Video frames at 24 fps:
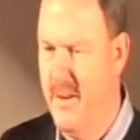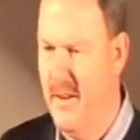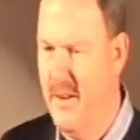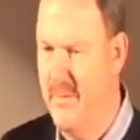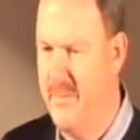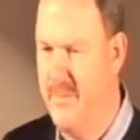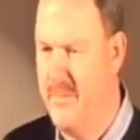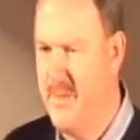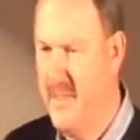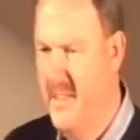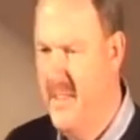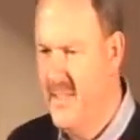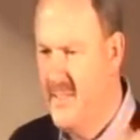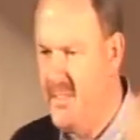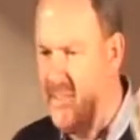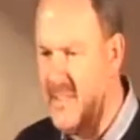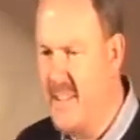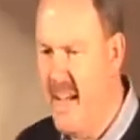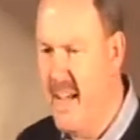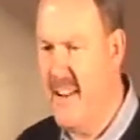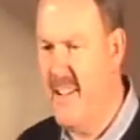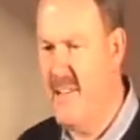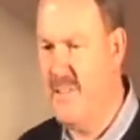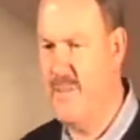of
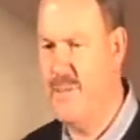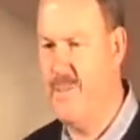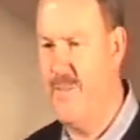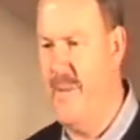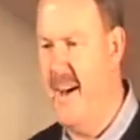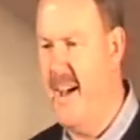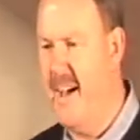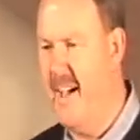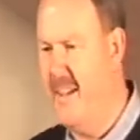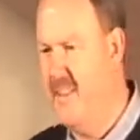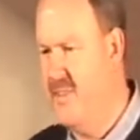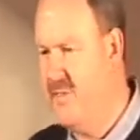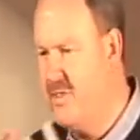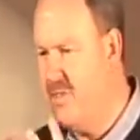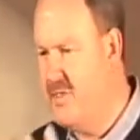satisfying,